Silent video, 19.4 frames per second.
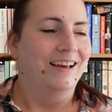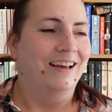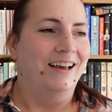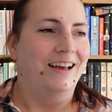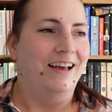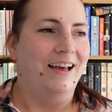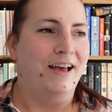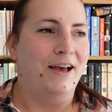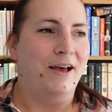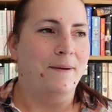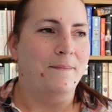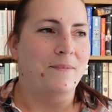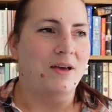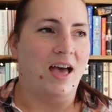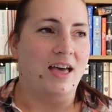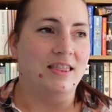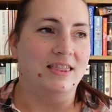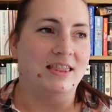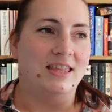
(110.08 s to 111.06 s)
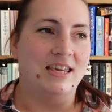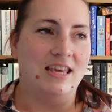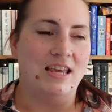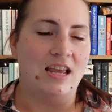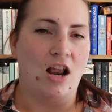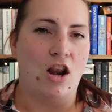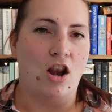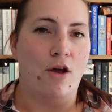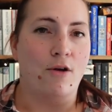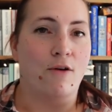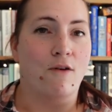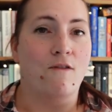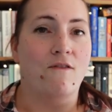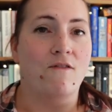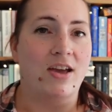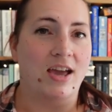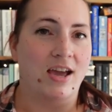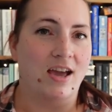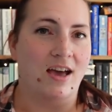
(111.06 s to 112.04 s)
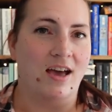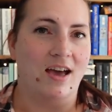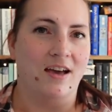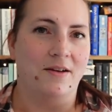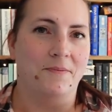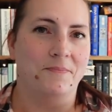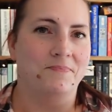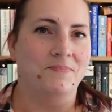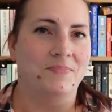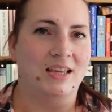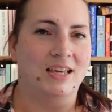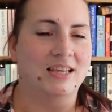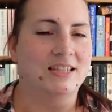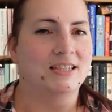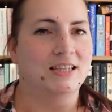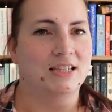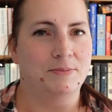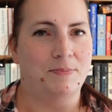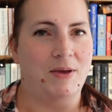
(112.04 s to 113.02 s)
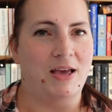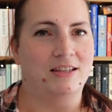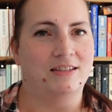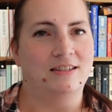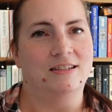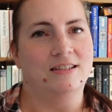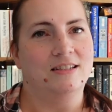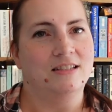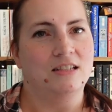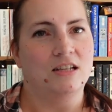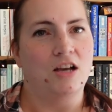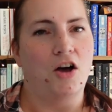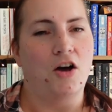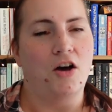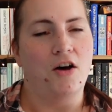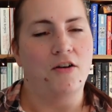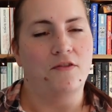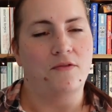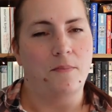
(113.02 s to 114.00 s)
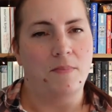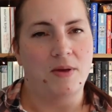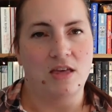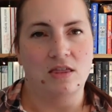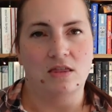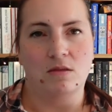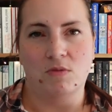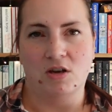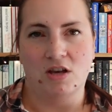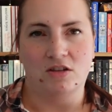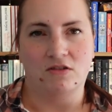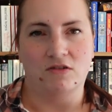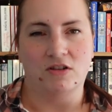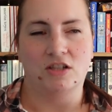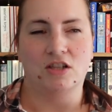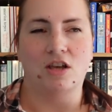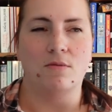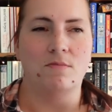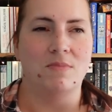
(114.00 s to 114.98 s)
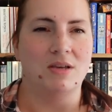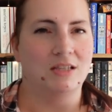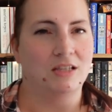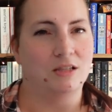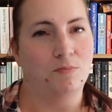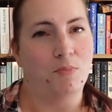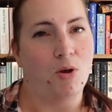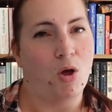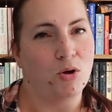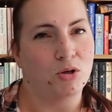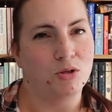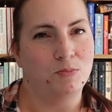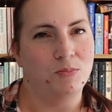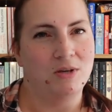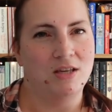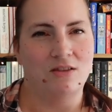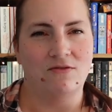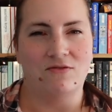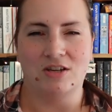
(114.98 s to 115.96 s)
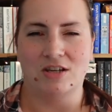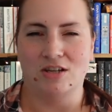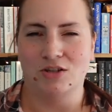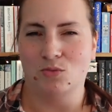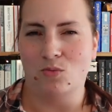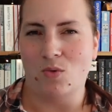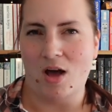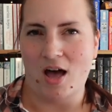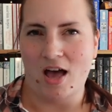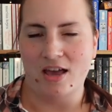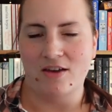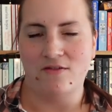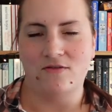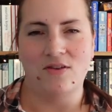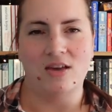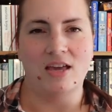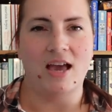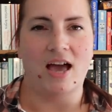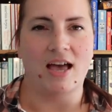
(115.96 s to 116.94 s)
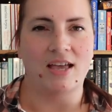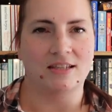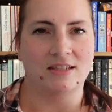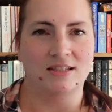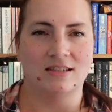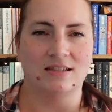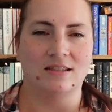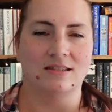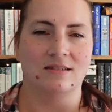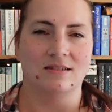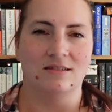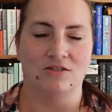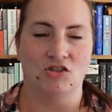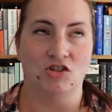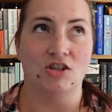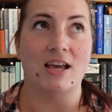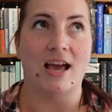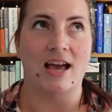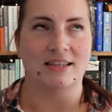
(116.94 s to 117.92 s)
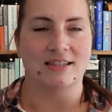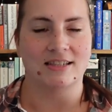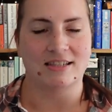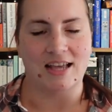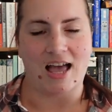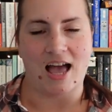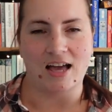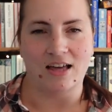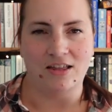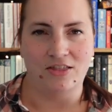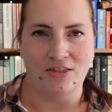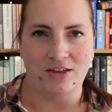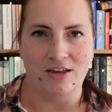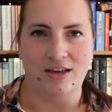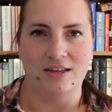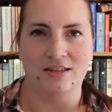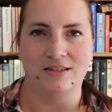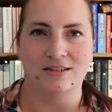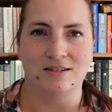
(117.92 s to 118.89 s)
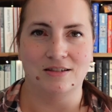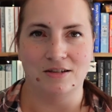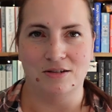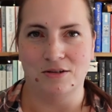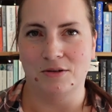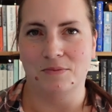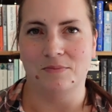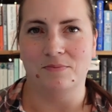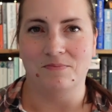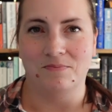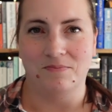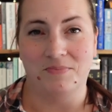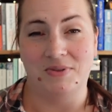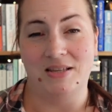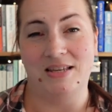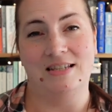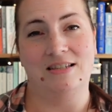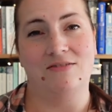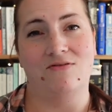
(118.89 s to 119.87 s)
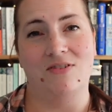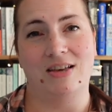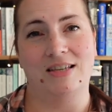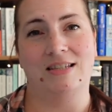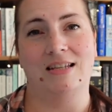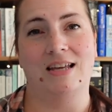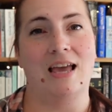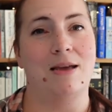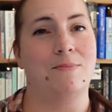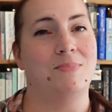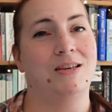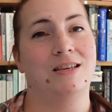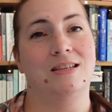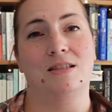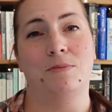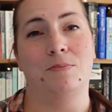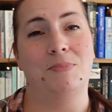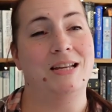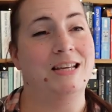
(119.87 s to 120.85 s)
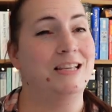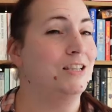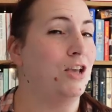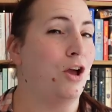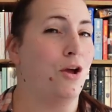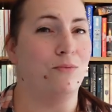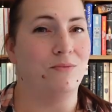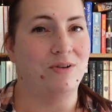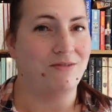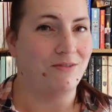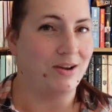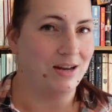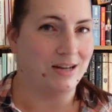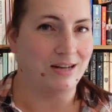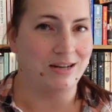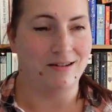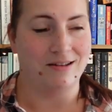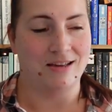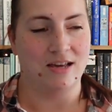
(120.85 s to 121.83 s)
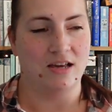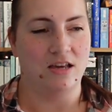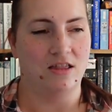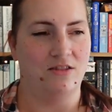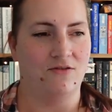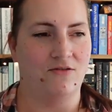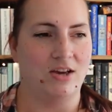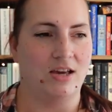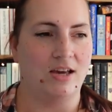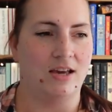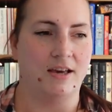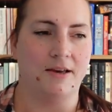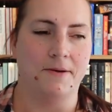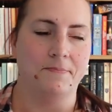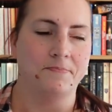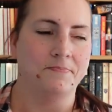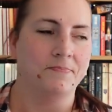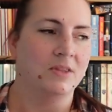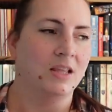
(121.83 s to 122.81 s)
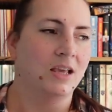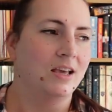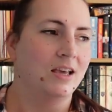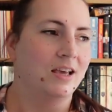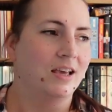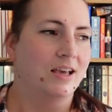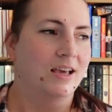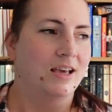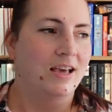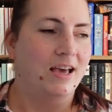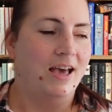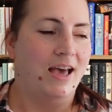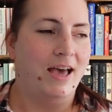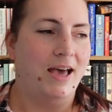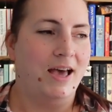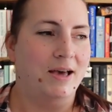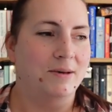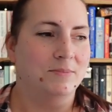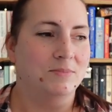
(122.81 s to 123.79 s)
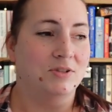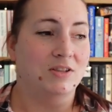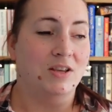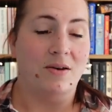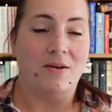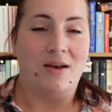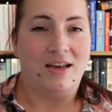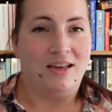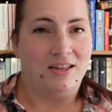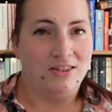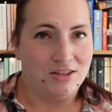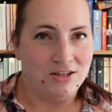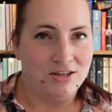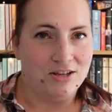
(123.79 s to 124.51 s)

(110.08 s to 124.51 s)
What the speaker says: And the local vicar is suspected of being the murderer. So Mrs. Bloxby, the vicar's wife, she asks Agatha to please investigate because the police are only really looking at the vicar. So Agatha